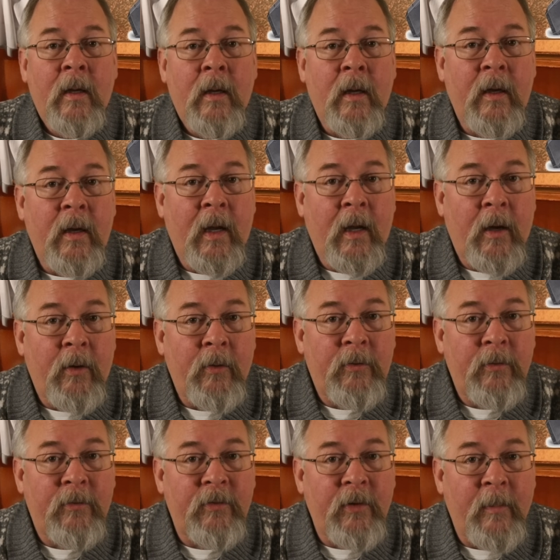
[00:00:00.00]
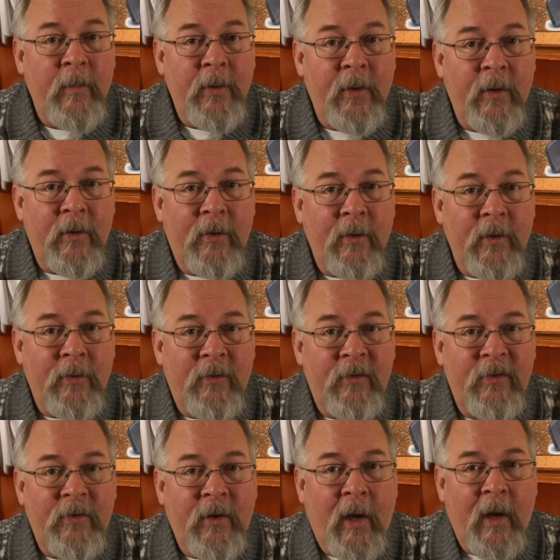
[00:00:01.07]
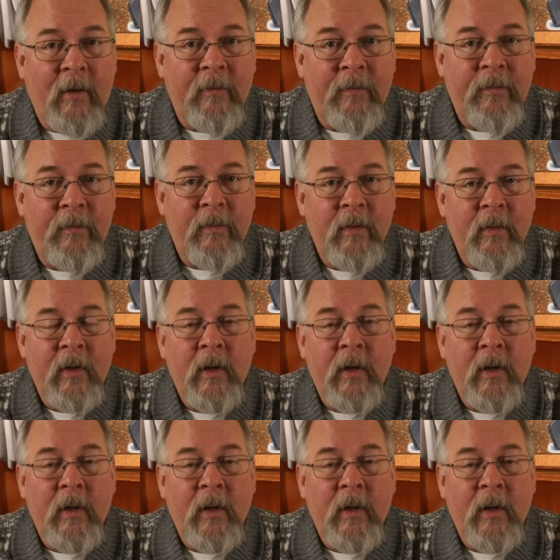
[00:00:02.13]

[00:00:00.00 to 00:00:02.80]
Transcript: And now to some of the good stuff.